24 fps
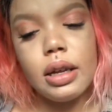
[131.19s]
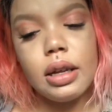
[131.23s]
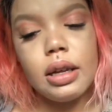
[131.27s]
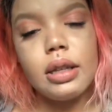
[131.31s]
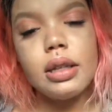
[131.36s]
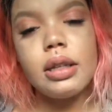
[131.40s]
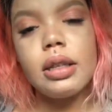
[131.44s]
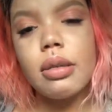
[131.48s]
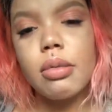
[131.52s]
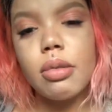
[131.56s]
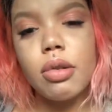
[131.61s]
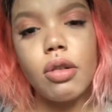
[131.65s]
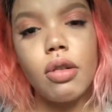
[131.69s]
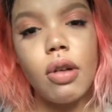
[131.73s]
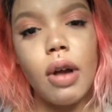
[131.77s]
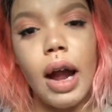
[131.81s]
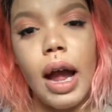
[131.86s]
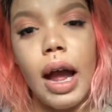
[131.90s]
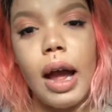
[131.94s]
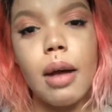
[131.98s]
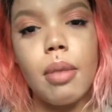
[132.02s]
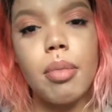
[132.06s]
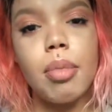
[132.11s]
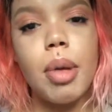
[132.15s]
some
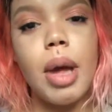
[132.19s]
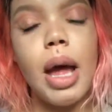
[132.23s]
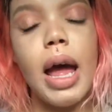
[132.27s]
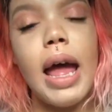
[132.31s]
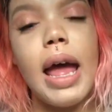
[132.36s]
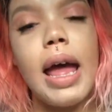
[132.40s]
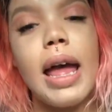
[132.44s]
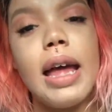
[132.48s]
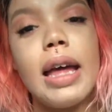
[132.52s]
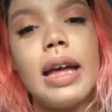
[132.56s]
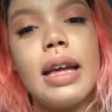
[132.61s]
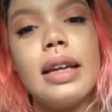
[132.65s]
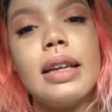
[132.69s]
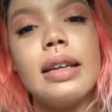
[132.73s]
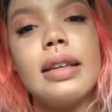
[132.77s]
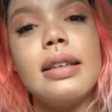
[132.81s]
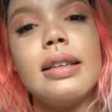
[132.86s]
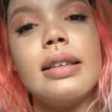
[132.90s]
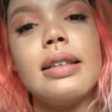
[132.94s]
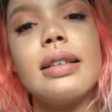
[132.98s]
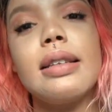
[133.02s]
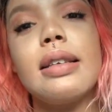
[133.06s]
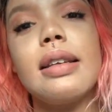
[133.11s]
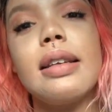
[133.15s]
crap,
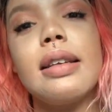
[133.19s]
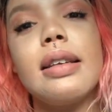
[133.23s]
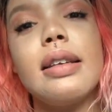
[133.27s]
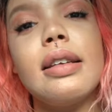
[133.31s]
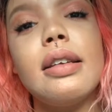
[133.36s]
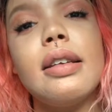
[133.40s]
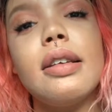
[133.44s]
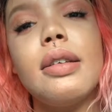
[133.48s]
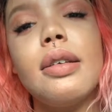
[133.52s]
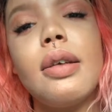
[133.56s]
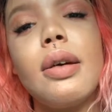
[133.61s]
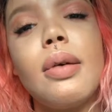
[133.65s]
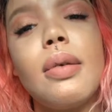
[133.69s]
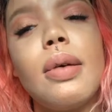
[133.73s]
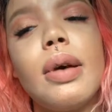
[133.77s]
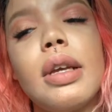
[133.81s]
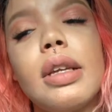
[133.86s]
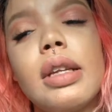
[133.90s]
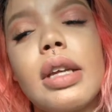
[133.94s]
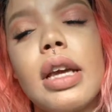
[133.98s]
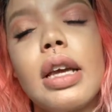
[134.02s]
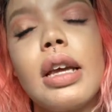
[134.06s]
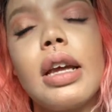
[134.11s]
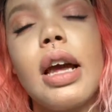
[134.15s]
and
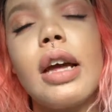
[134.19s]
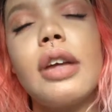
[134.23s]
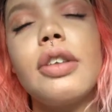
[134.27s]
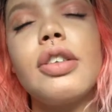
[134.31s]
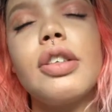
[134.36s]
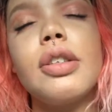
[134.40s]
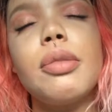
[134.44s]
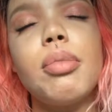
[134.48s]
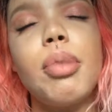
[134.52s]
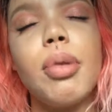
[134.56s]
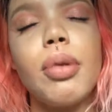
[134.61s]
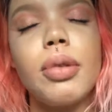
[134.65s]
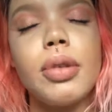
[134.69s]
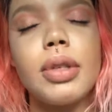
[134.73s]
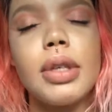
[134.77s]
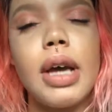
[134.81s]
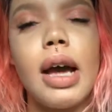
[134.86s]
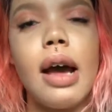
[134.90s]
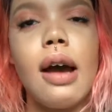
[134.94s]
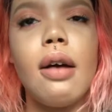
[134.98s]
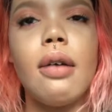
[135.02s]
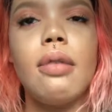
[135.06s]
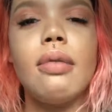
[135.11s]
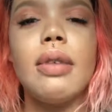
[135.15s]
I just broke
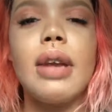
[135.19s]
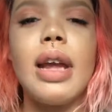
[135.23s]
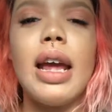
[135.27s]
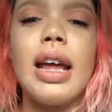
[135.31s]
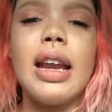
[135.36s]
down,